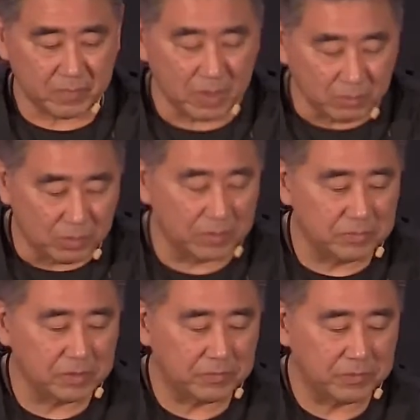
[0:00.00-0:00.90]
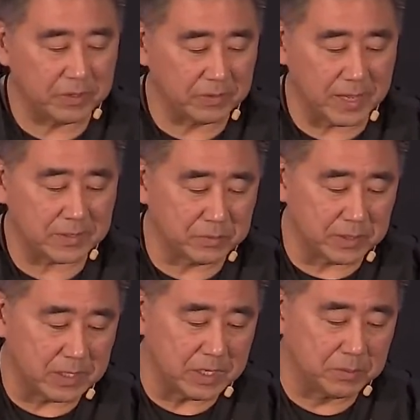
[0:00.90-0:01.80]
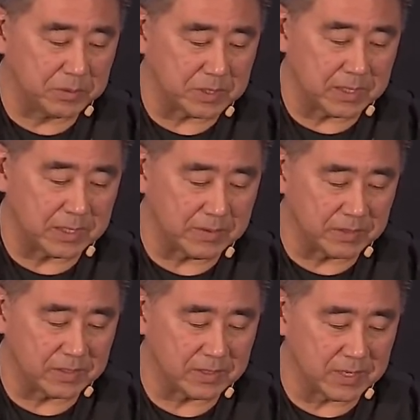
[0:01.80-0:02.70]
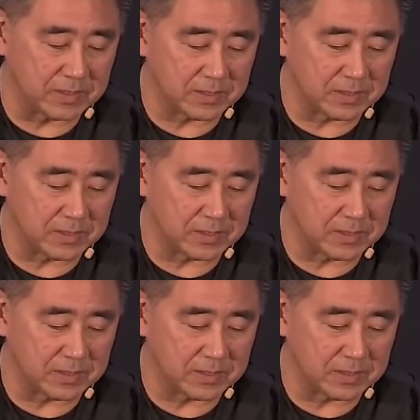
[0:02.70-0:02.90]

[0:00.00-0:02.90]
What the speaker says: Reverent fear. That's what Hebrews 11 says.